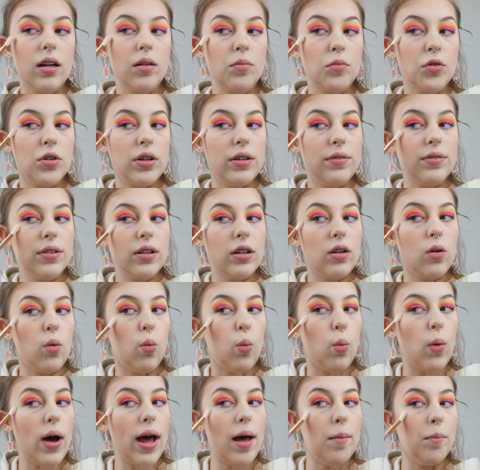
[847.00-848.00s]
I'm not even gonna
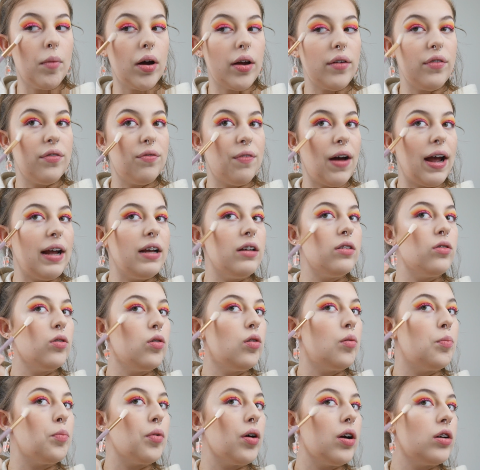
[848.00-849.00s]
wet my face or
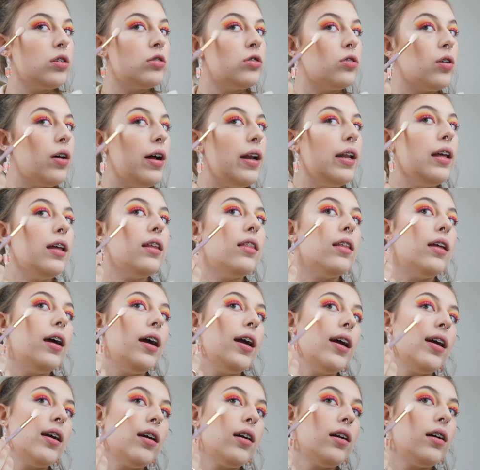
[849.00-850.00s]
the brush or
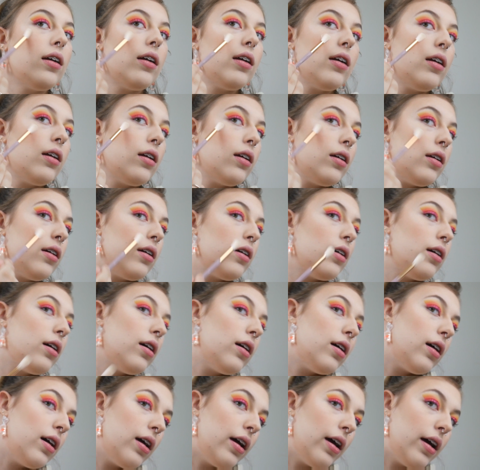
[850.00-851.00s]
anything.
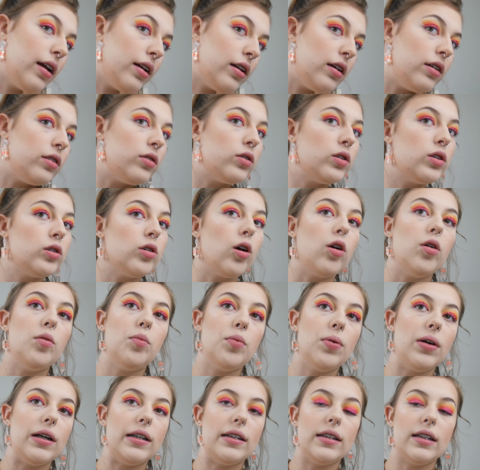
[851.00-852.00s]
And it's so
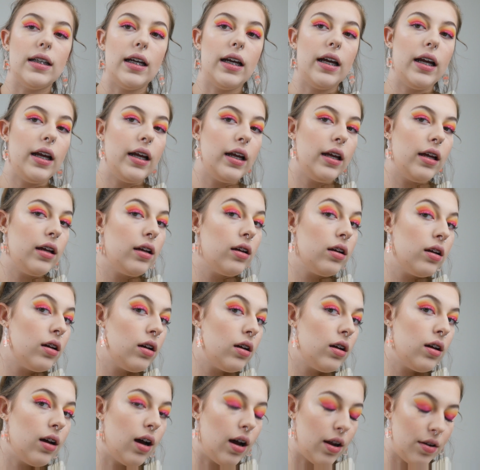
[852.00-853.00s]
pretty.
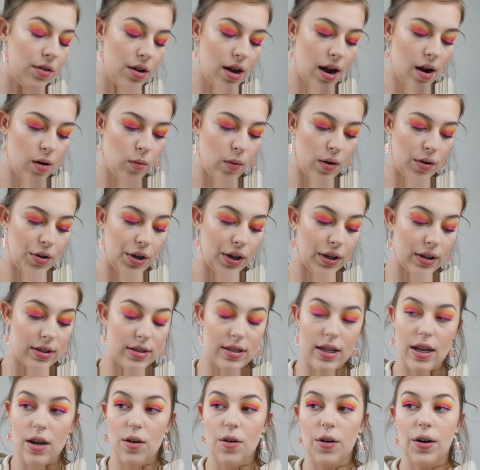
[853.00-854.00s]
I don't know how well you can
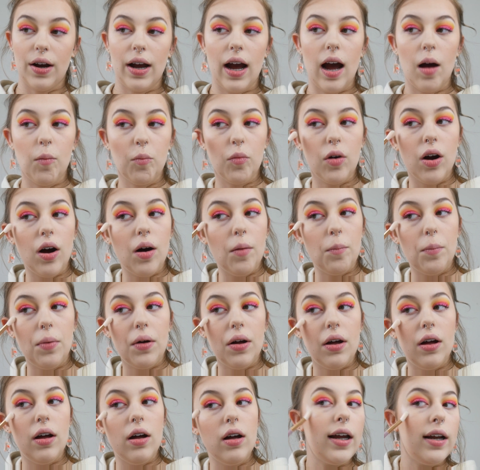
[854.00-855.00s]
see it on camera,
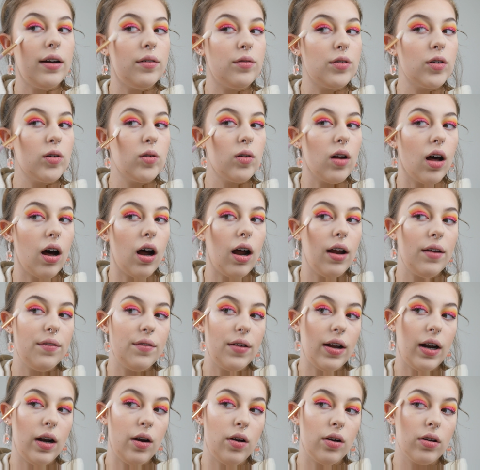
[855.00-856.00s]
but in real life,
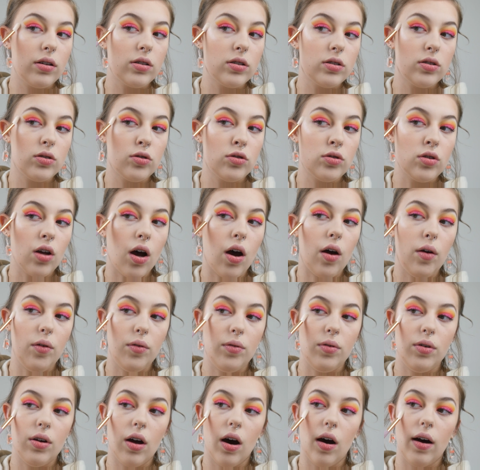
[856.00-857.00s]
it looks so
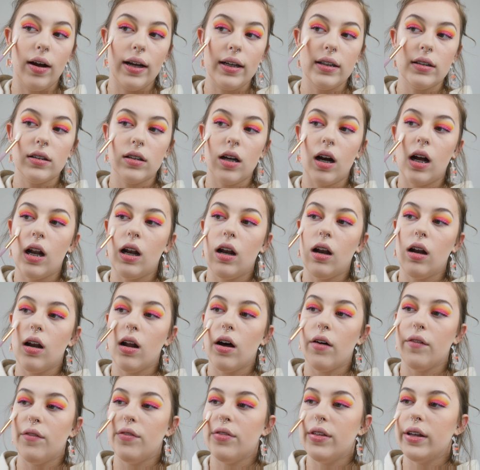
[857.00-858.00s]
nice. I
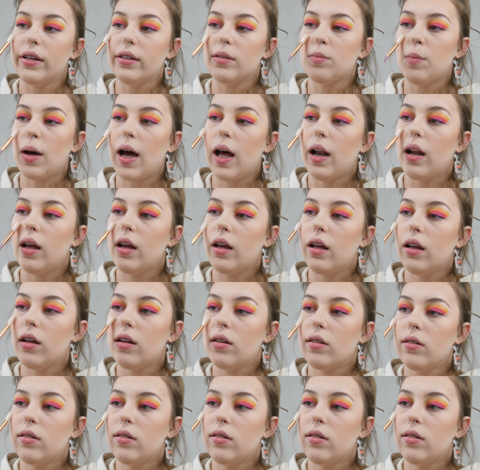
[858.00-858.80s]
love this palette.